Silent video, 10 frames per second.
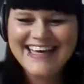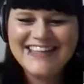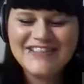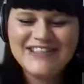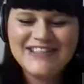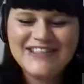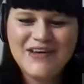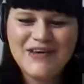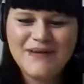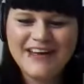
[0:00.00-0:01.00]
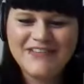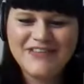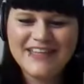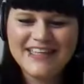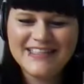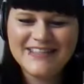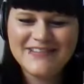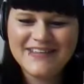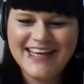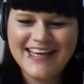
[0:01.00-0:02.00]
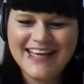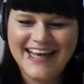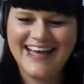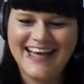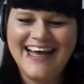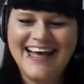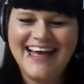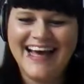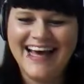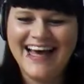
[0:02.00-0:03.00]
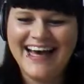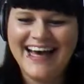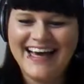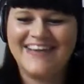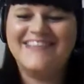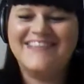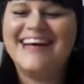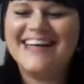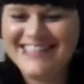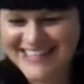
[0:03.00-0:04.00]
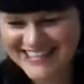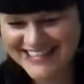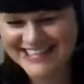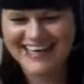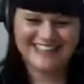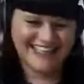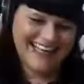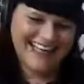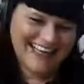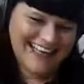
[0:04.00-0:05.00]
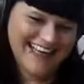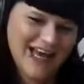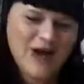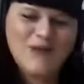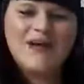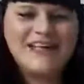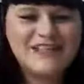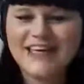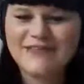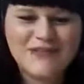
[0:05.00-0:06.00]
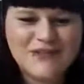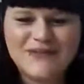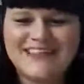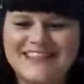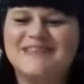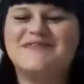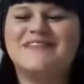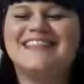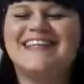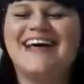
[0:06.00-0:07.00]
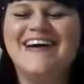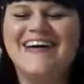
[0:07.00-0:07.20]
Lucia, are you ready for this one? Go on, she says. Well, I just gave 2 examples, so.